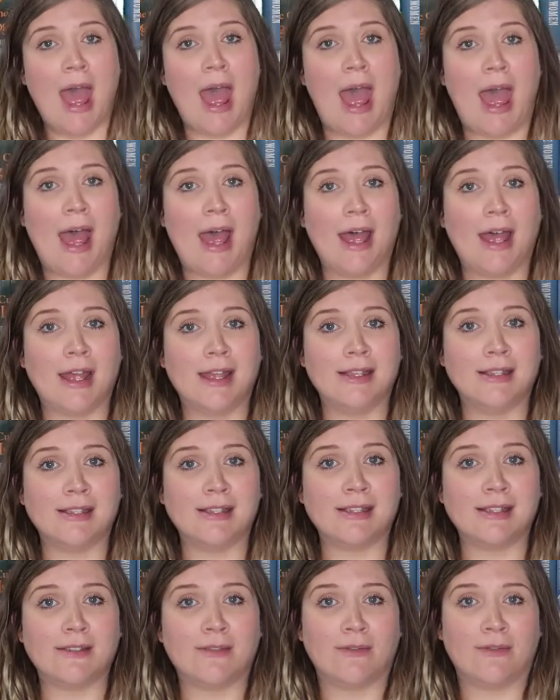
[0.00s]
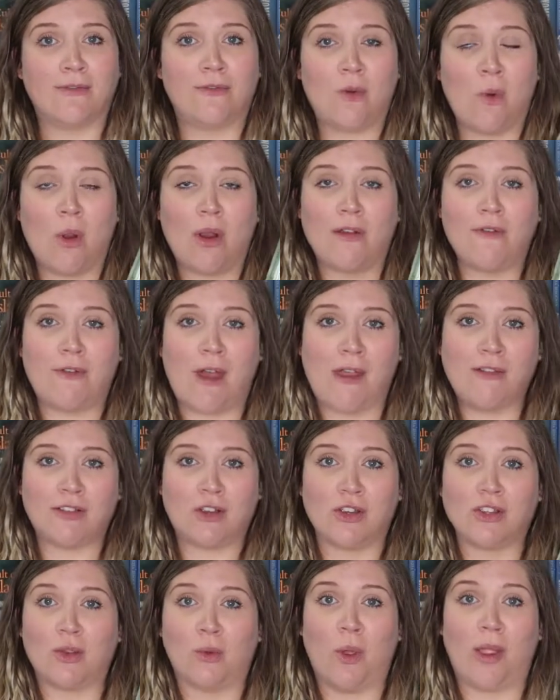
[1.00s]
and 4 and 5
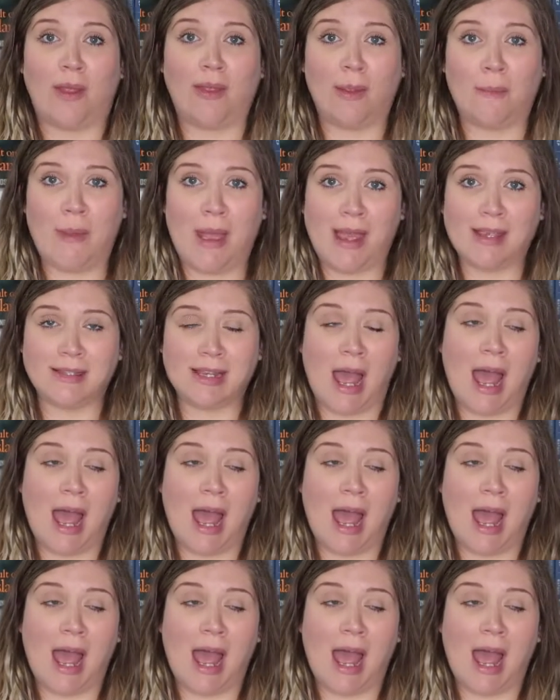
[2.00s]
stars are going in the best.